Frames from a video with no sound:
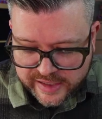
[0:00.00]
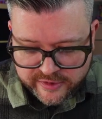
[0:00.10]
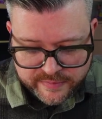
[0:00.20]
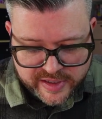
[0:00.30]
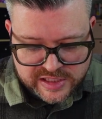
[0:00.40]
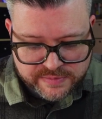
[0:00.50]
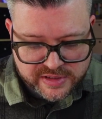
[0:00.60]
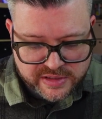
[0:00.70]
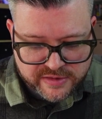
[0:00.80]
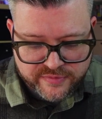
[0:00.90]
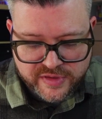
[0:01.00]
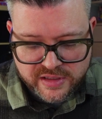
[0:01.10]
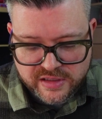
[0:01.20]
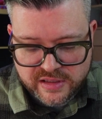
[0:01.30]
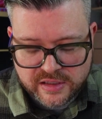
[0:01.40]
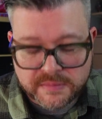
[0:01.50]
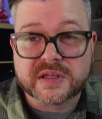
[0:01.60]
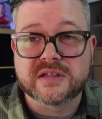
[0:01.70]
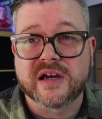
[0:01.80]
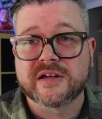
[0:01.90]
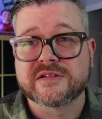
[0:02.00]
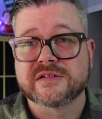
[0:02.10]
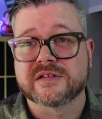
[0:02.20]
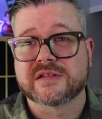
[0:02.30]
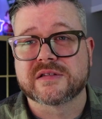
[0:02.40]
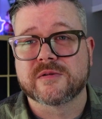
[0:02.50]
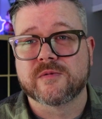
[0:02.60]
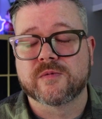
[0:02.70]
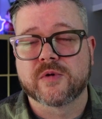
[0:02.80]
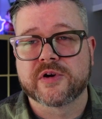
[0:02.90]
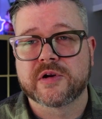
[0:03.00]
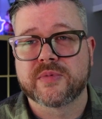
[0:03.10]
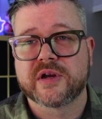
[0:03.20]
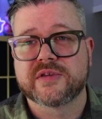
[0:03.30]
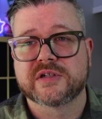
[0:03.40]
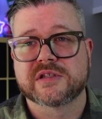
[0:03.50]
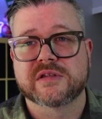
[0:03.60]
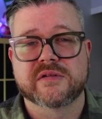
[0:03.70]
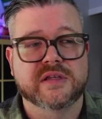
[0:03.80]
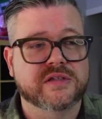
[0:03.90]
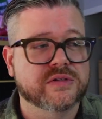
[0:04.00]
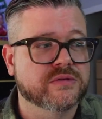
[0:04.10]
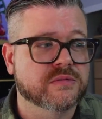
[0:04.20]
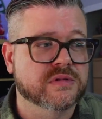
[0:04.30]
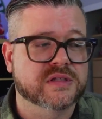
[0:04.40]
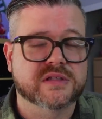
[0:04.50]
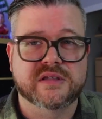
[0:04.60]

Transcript: of reminds me of the uh, McDonald's Warner Brothers, Looney Tunes,